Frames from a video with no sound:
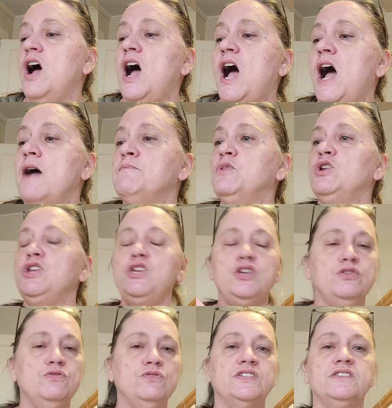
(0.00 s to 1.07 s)
I'm going to
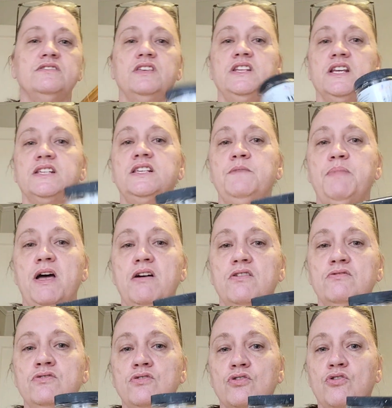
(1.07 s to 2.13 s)
use the Dixie
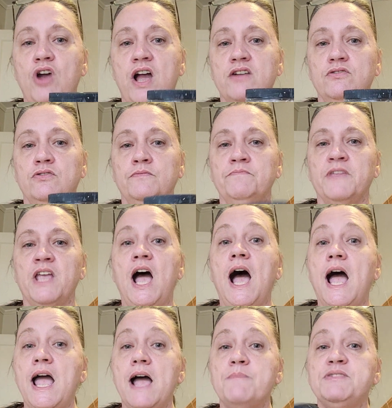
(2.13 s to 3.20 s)
Belle Crackle.
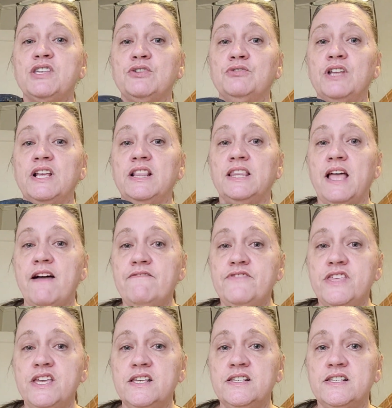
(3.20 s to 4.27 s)
I absolutely love
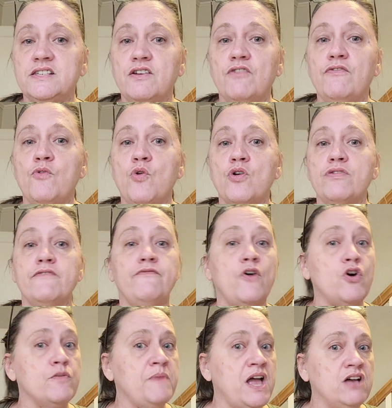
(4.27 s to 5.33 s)
this for the
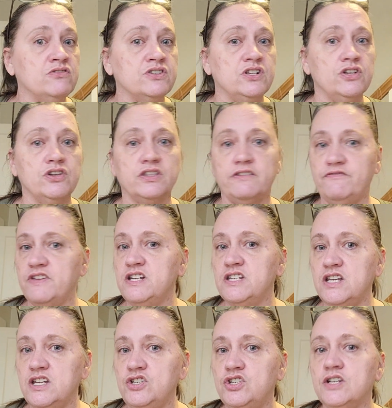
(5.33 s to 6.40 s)
farmhouse look, the
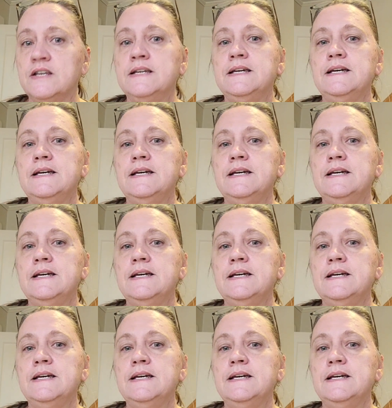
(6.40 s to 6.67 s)
vintage.